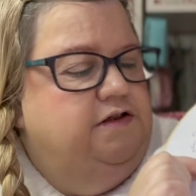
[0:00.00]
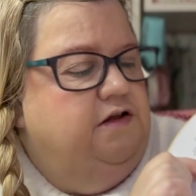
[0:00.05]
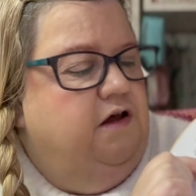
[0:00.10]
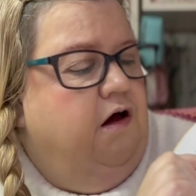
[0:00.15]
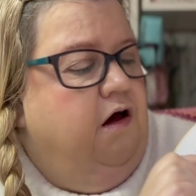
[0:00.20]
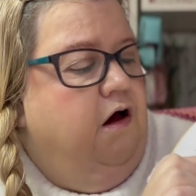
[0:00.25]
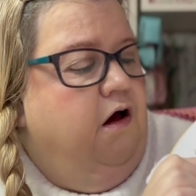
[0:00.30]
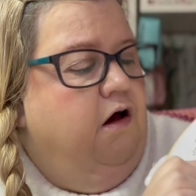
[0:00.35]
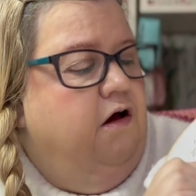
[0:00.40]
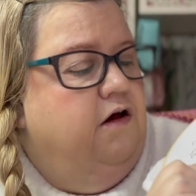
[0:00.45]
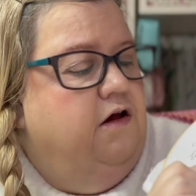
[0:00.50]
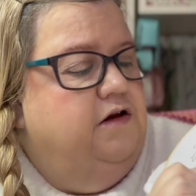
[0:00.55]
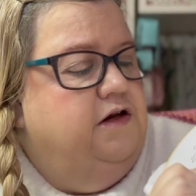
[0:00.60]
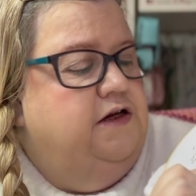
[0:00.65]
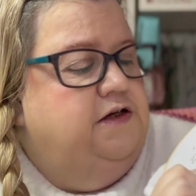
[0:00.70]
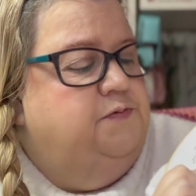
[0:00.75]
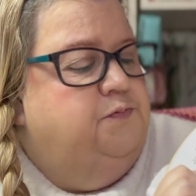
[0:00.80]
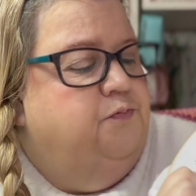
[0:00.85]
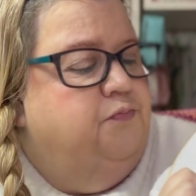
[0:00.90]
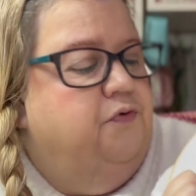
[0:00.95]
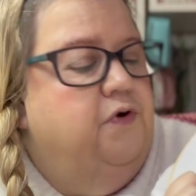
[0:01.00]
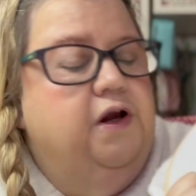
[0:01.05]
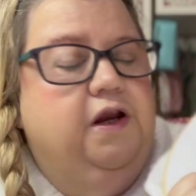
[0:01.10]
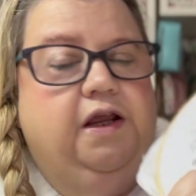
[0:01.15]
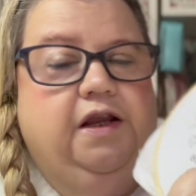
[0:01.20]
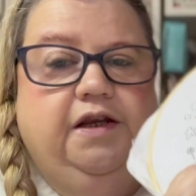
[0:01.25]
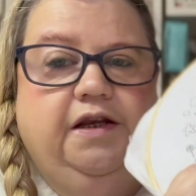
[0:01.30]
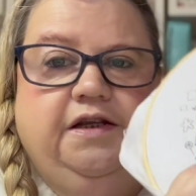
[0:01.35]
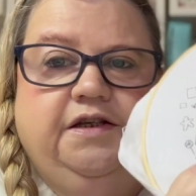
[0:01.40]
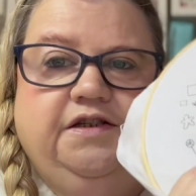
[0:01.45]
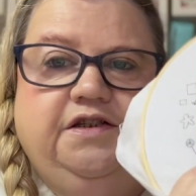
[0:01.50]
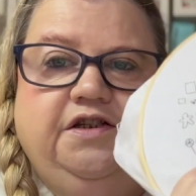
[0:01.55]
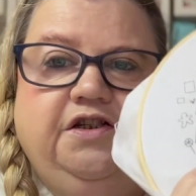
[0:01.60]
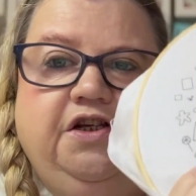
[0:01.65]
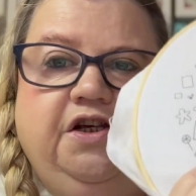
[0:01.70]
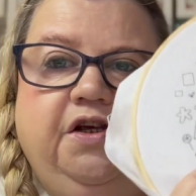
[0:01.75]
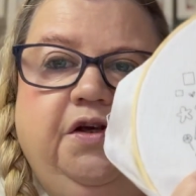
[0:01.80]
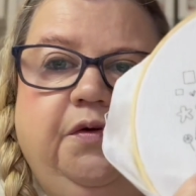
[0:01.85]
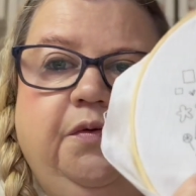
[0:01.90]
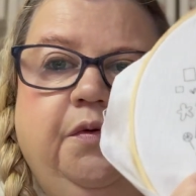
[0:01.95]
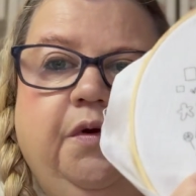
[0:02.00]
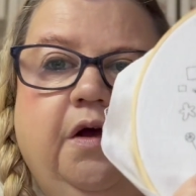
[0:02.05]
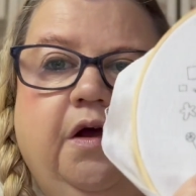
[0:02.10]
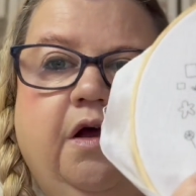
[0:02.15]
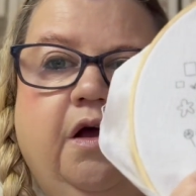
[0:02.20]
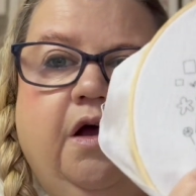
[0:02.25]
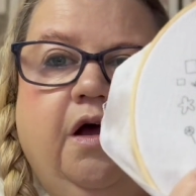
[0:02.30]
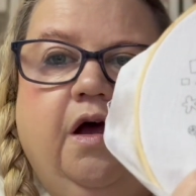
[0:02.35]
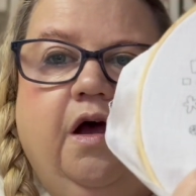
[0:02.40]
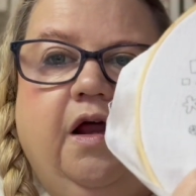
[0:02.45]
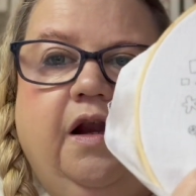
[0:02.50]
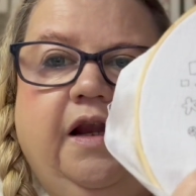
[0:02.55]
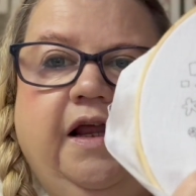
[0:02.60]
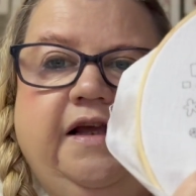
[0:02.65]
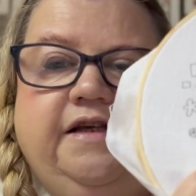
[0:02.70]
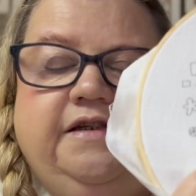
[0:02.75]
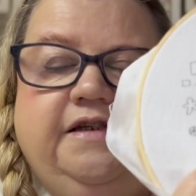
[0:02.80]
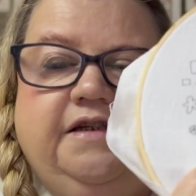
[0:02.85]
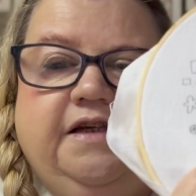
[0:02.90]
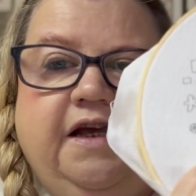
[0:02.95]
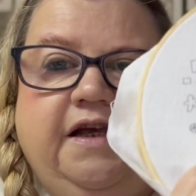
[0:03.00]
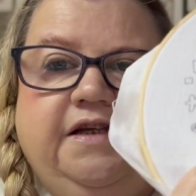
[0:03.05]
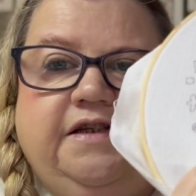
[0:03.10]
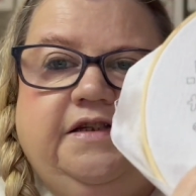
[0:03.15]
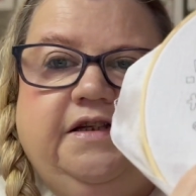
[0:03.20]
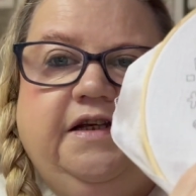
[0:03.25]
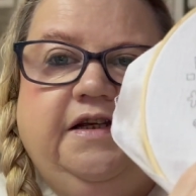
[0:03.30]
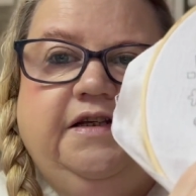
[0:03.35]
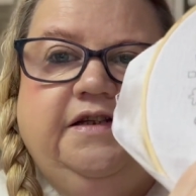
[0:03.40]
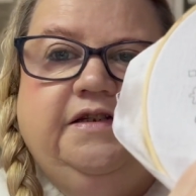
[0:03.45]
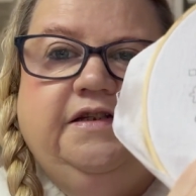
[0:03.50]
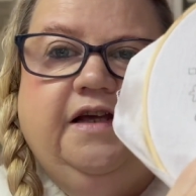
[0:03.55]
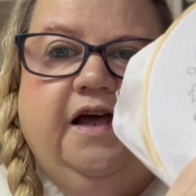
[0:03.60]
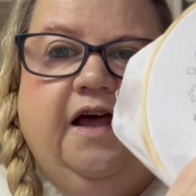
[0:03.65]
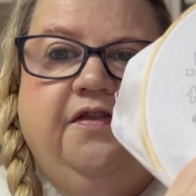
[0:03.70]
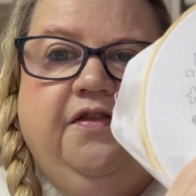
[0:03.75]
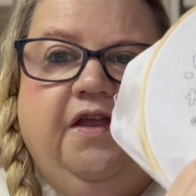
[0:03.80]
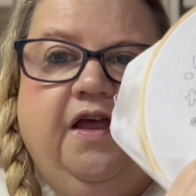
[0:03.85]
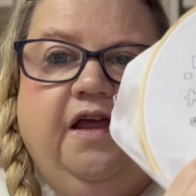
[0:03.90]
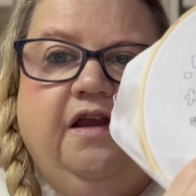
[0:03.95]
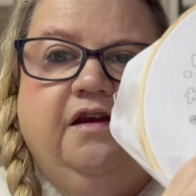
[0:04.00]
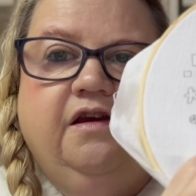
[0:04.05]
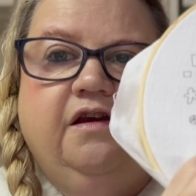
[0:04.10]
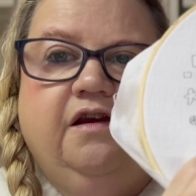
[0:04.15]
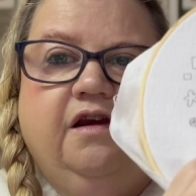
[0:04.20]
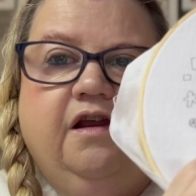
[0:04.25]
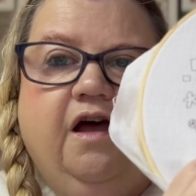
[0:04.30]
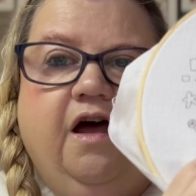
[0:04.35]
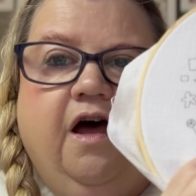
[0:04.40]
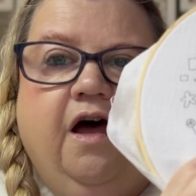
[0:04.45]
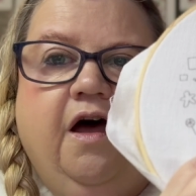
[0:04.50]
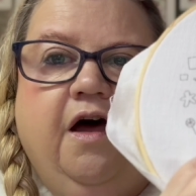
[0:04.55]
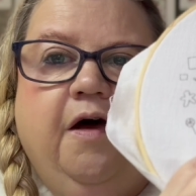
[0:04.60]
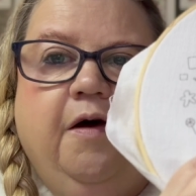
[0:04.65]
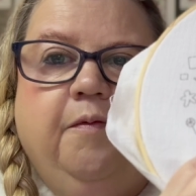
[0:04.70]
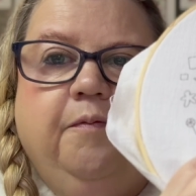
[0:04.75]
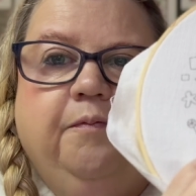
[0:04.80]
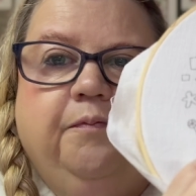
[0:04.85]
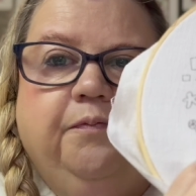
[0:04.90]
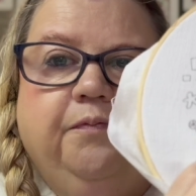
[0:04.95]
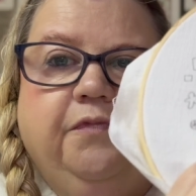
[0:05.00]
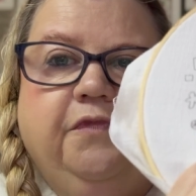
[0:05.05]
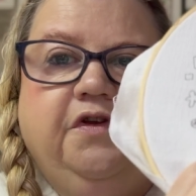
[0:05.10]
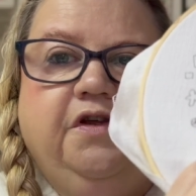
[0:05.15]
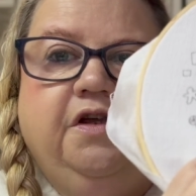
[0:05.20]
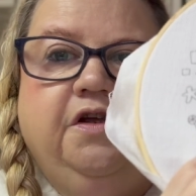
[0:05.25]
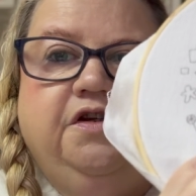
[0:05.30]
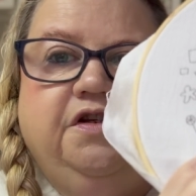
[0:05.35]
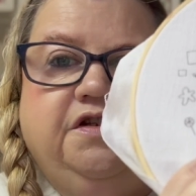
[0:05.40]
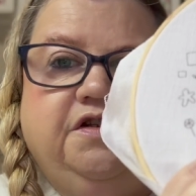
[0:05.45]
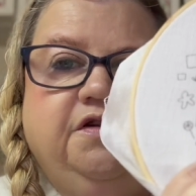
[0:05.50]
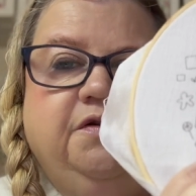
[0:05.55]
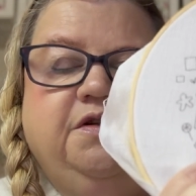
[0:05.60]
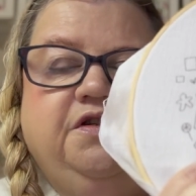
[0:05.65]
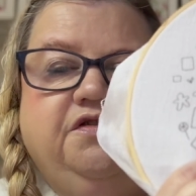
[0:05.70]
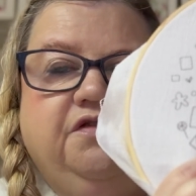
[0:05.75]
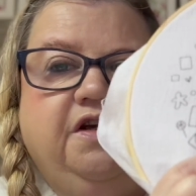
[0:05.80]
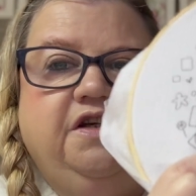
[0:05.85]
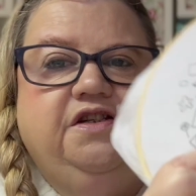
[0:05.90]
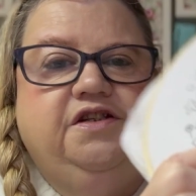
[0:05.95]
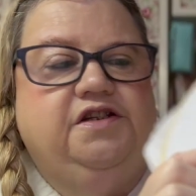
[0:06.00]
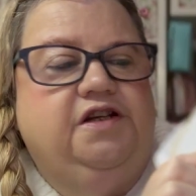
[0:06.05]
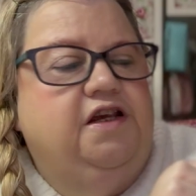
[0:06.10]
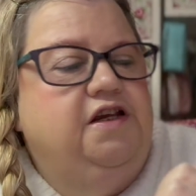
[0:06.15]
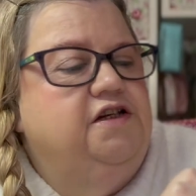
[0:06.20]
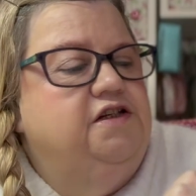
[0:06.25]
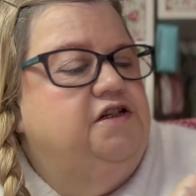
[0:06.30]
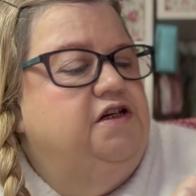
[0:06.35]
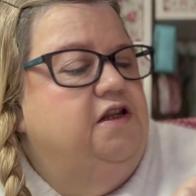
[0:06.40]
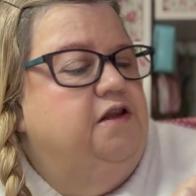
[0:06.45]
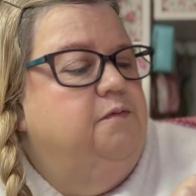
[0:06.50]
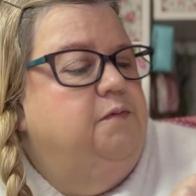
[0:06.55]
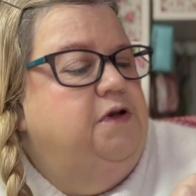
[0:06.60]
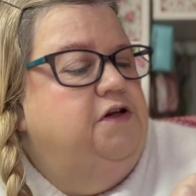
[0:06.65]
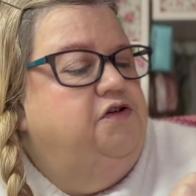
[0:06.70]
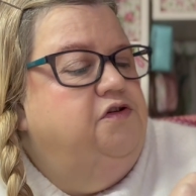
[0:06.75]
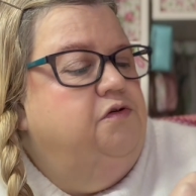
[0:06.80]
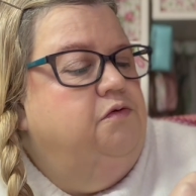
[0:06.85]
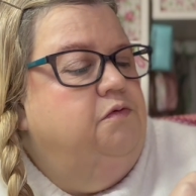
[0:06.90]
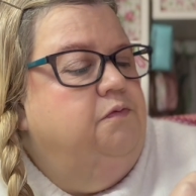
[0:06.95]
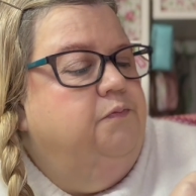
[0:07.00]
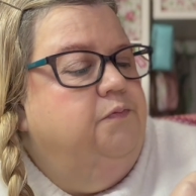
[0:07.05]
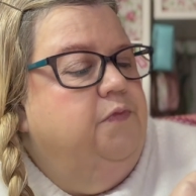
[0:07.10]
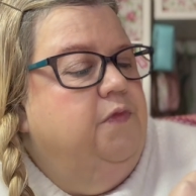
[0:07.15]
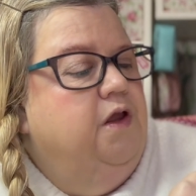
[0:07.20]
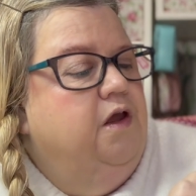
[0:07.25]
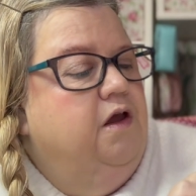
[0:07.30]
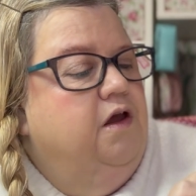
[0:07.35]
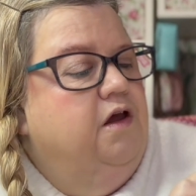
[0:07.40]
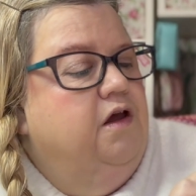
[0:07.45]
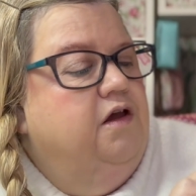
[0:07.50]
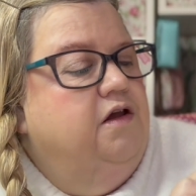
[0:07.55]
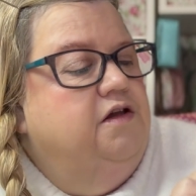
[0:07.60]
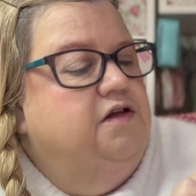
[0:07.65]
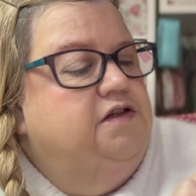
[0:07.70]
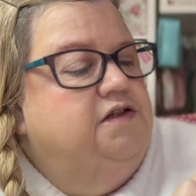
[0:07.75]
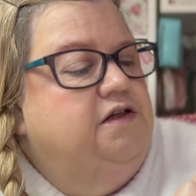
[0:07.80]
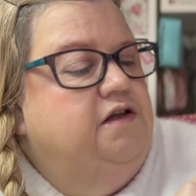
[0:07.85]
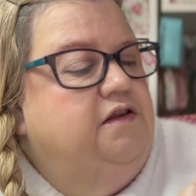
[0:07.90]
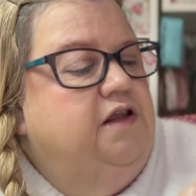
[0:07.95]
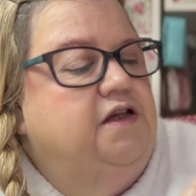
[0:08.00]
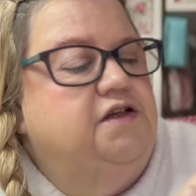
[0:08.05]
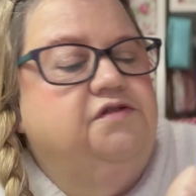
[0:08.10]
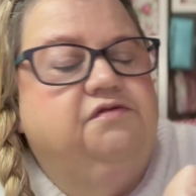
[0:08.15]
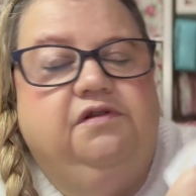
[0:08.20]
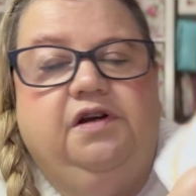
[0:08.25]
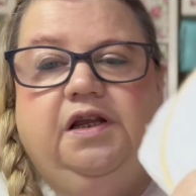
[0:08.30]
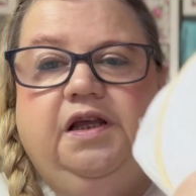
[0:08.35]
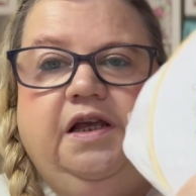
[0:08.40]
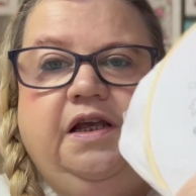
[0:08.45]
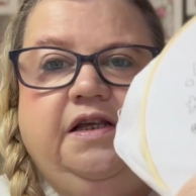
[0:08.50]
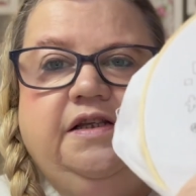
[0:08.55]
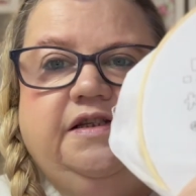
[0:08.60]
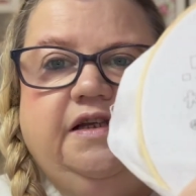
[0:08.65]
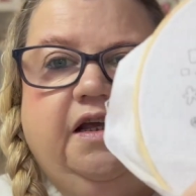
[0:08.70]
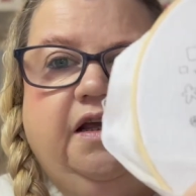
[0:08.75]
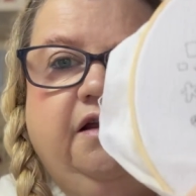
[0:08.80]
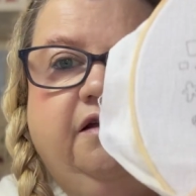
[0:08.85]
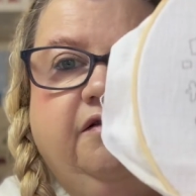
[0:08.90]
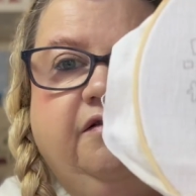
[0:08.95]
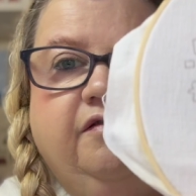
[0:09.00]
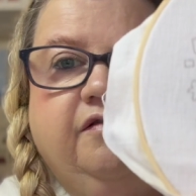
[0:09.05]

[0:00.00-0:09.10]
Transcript: The heart is brilliant. It's 2 lazy daisies, and then you just do a straight stitch in the middle. So that's really easy.